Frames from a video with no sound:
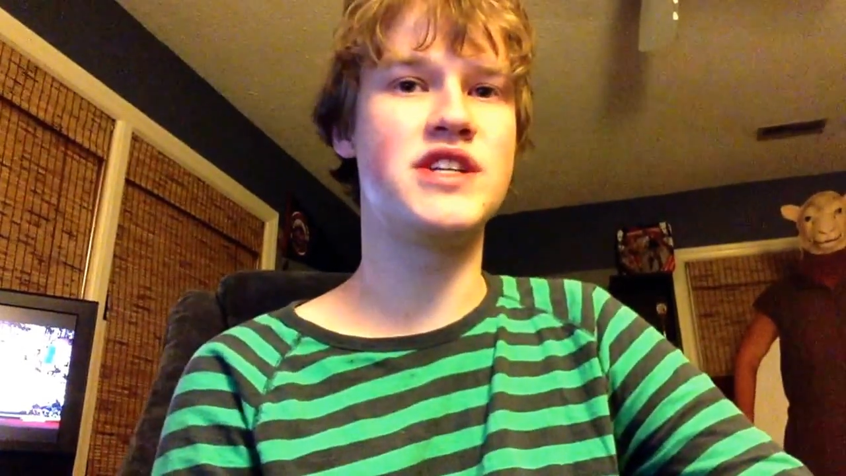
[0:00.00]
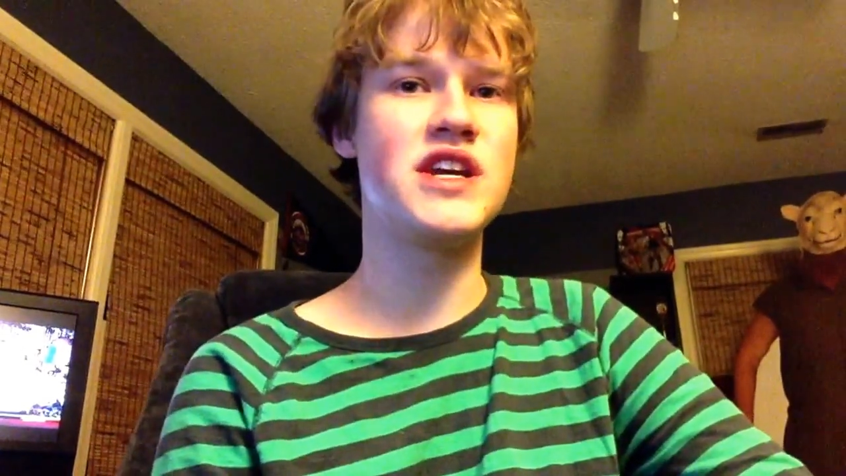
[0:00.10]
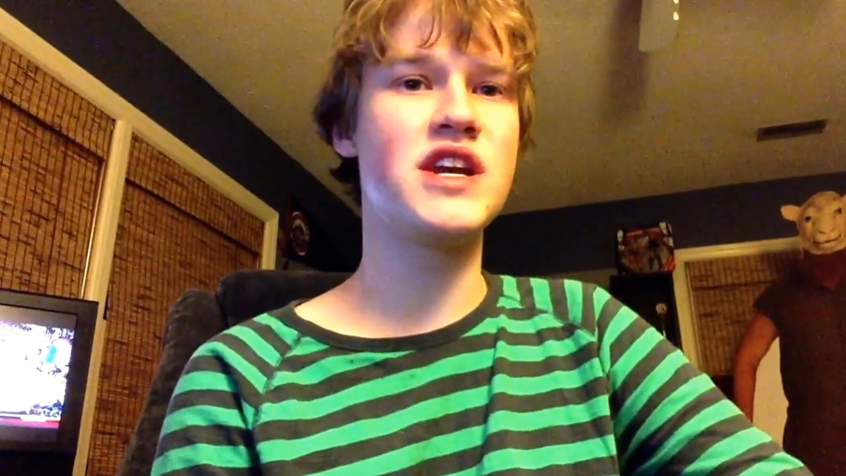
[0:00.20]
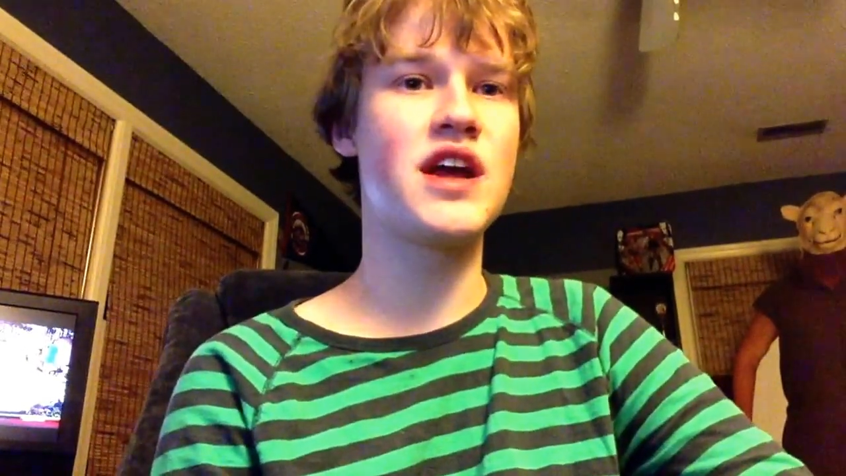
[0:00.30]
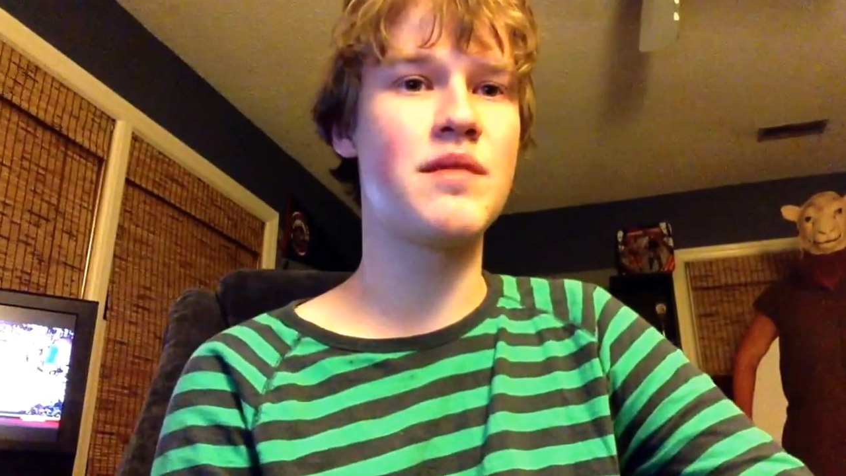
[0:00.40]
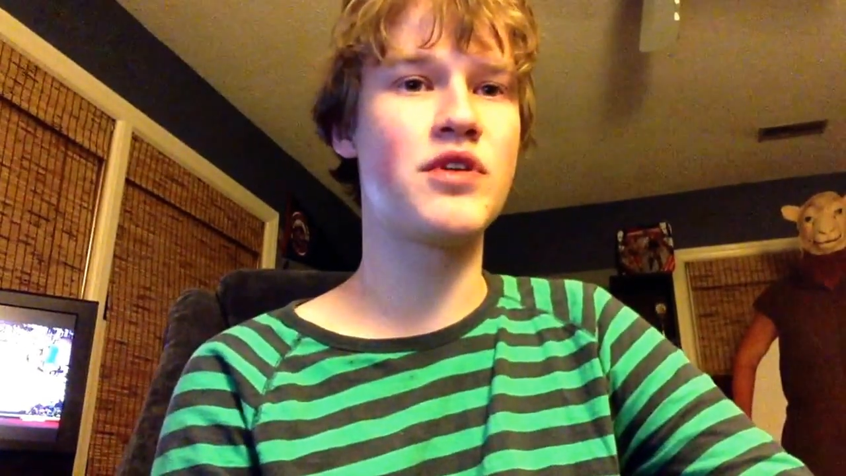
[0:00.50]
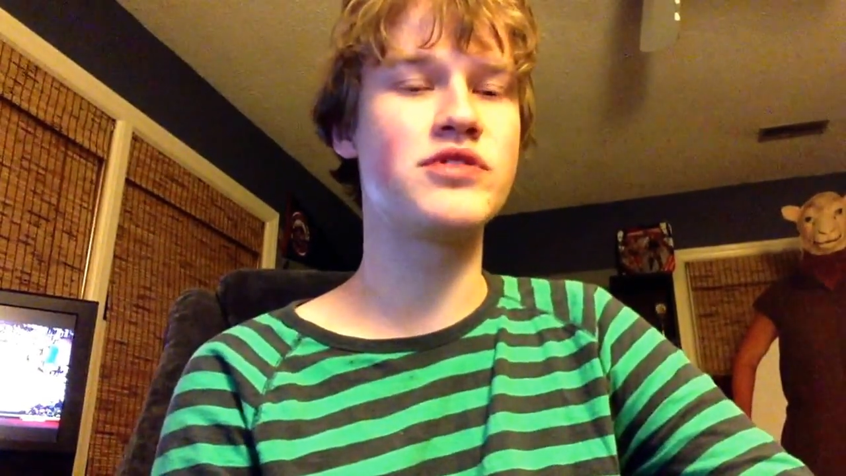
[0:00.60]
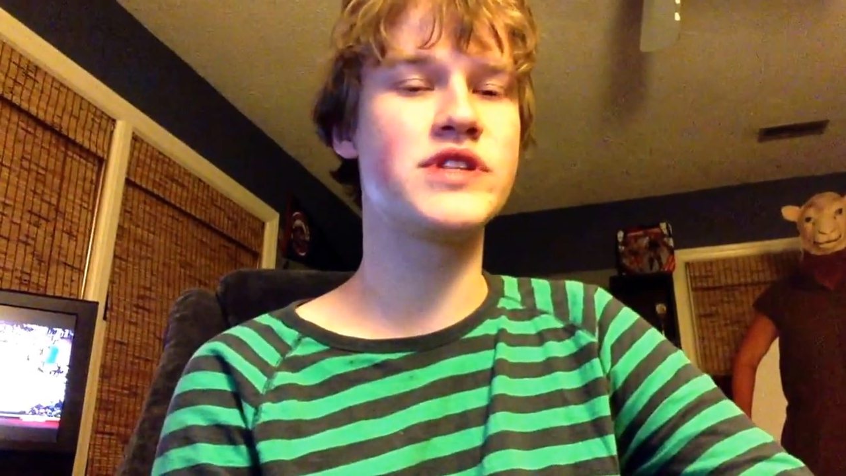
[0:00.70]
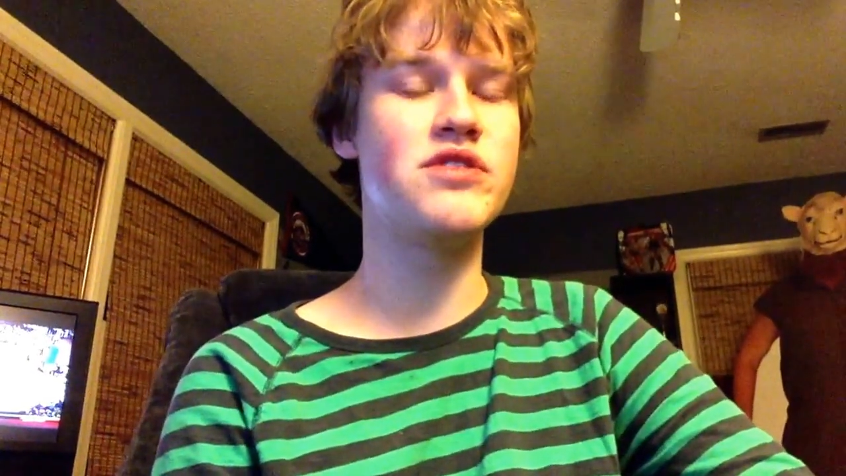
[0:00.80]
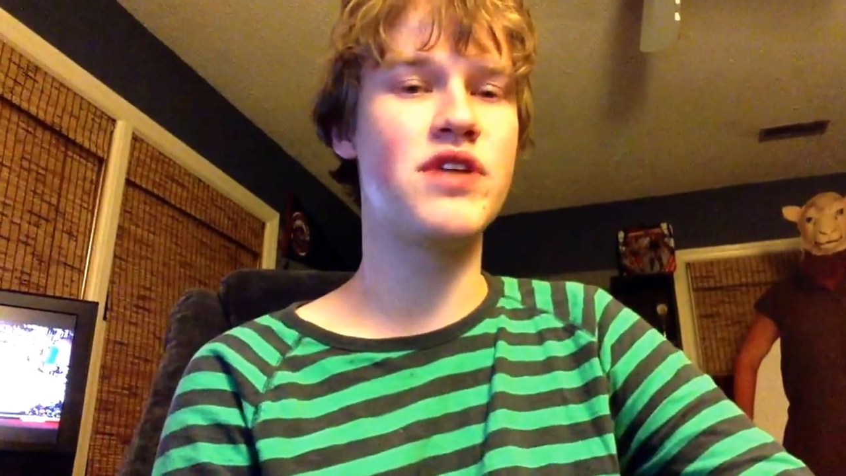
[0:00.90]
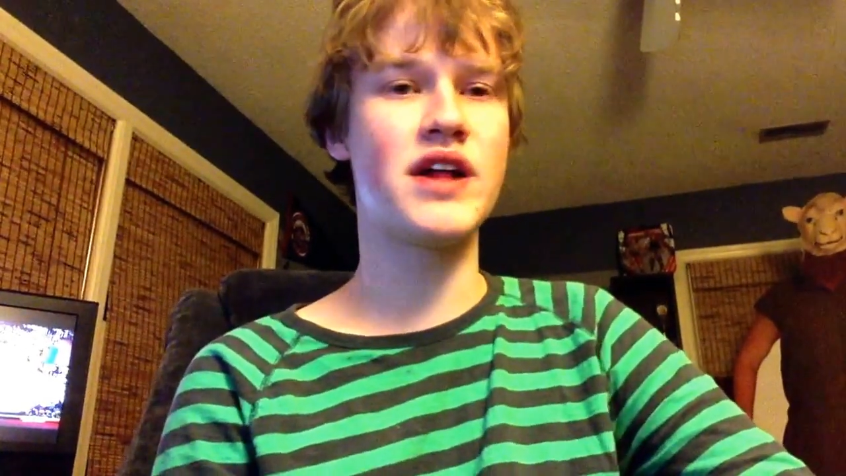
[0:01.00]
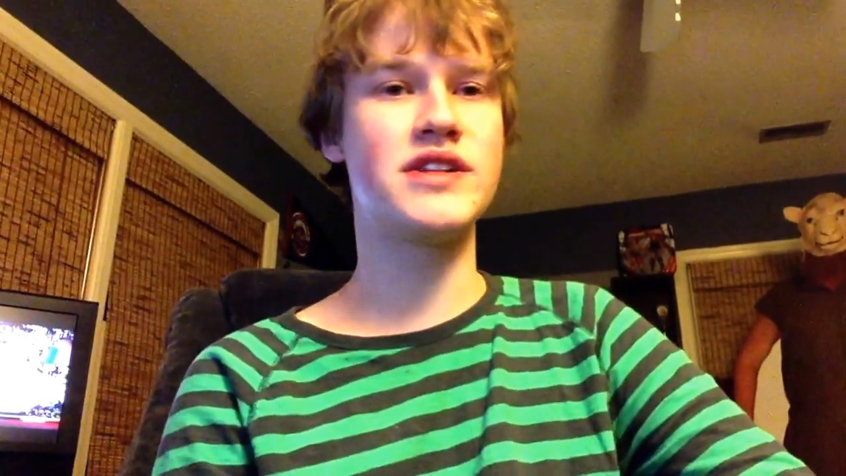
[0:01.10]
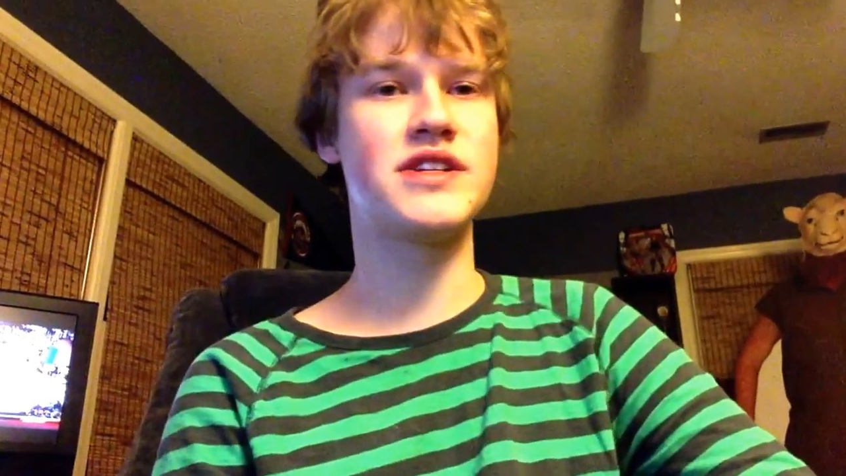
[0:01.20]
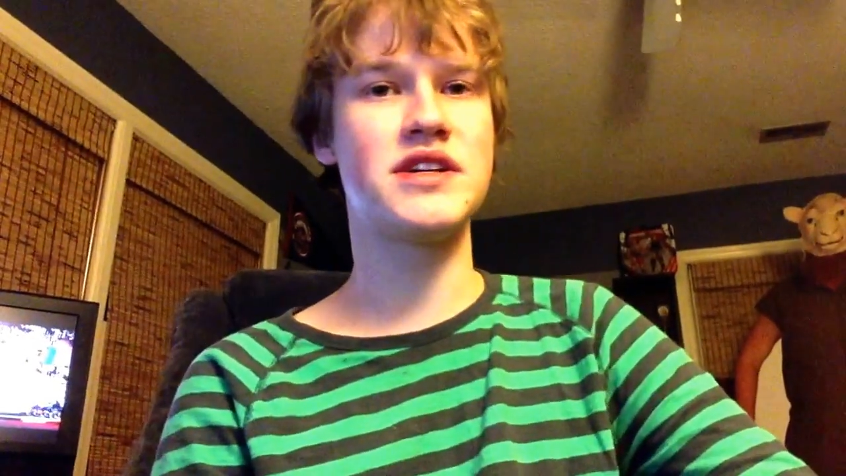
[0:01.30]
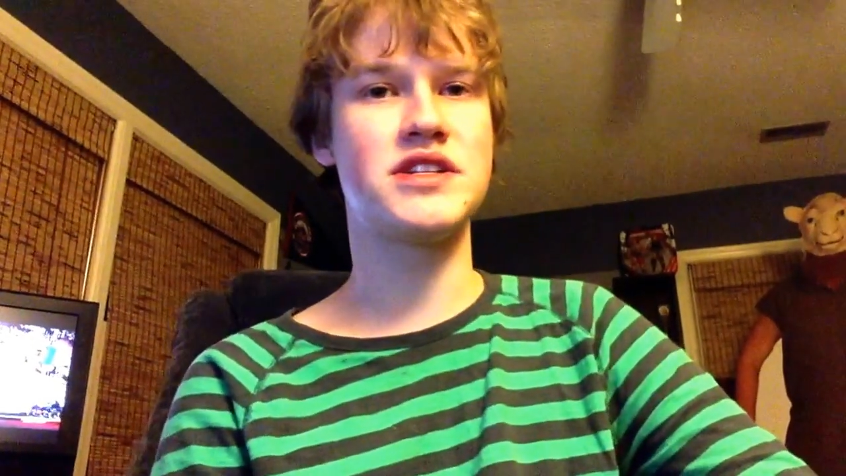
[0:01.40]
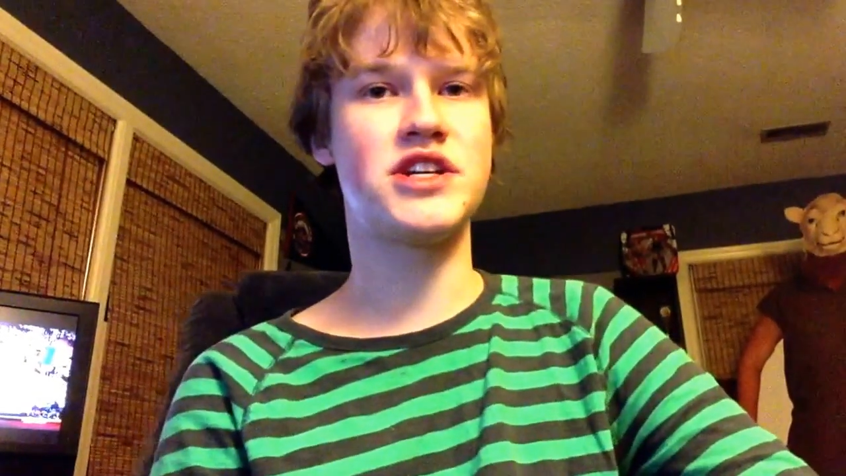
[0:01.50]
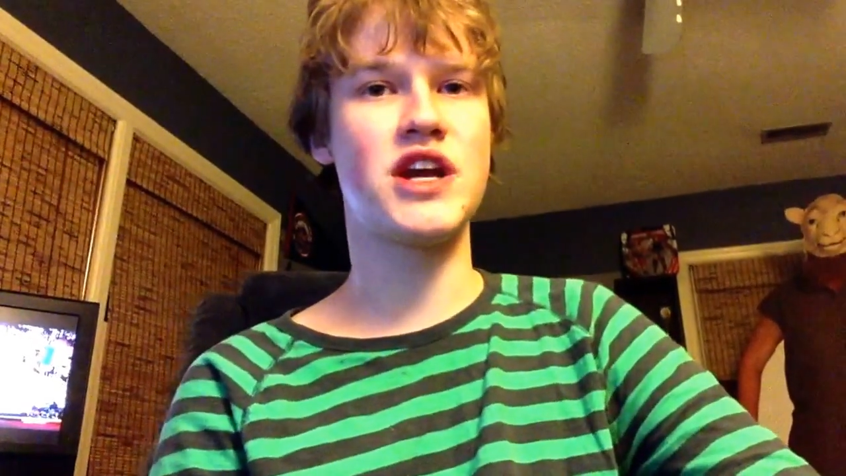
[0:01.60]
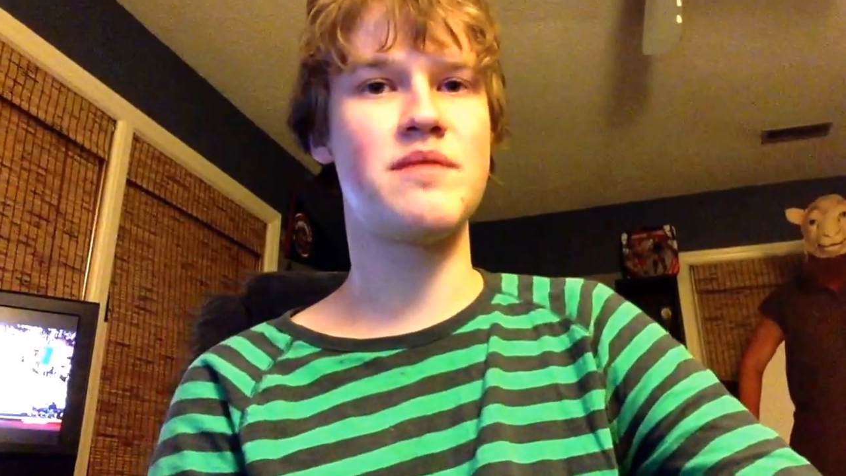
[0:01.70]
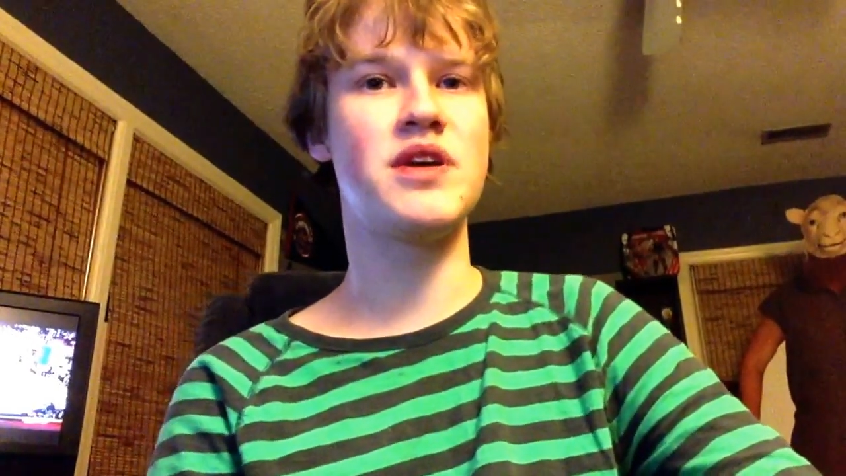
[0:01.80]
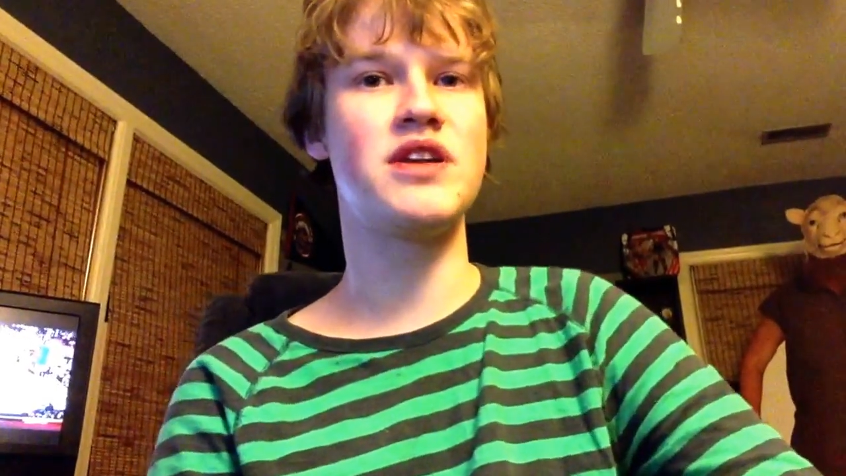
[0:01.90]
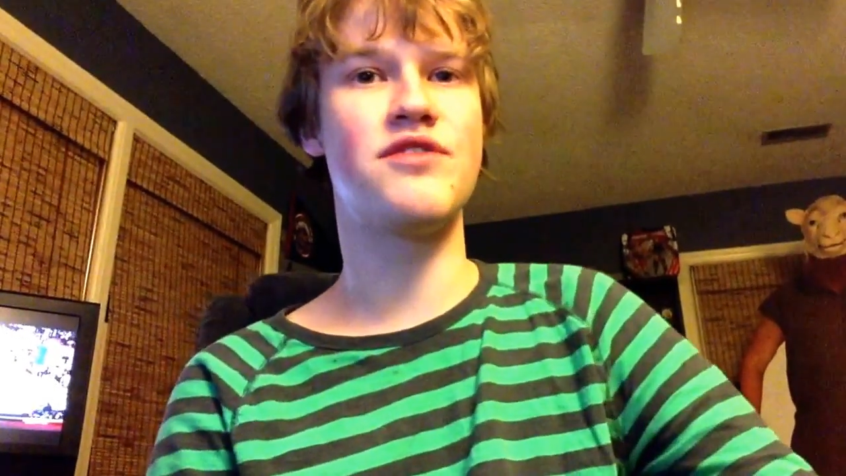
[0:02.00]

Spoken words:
Dean Ambrose, the United States Champion,